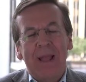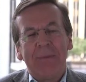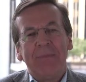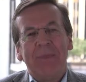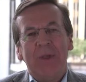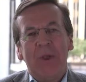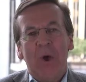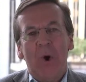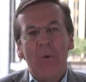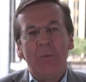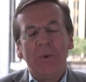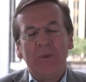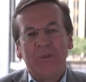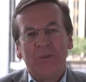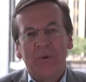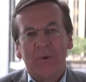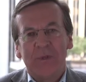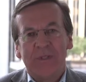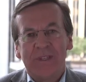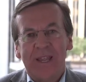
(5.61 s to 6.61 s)
I'm the Open
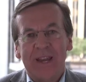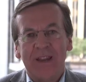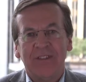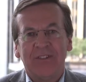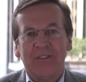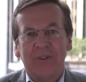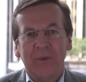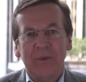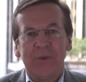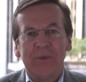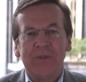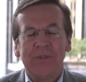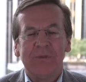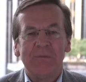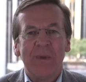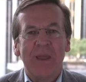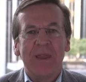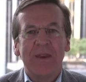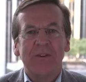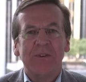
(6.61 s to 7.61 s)
Source Data Solutions
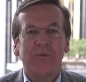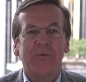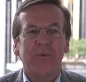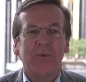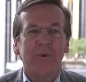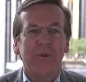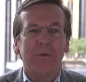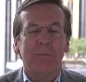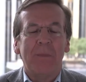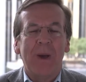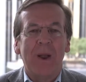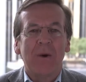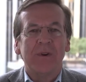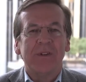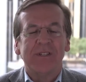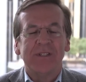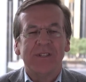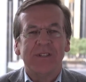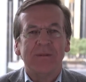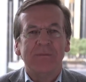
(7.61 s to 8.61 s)
Manager for the Power
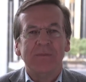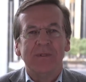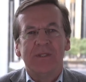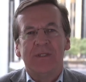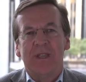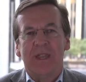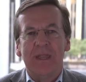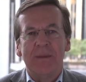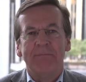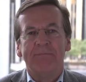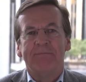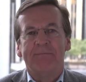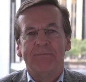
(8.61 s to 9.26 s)
Systems team.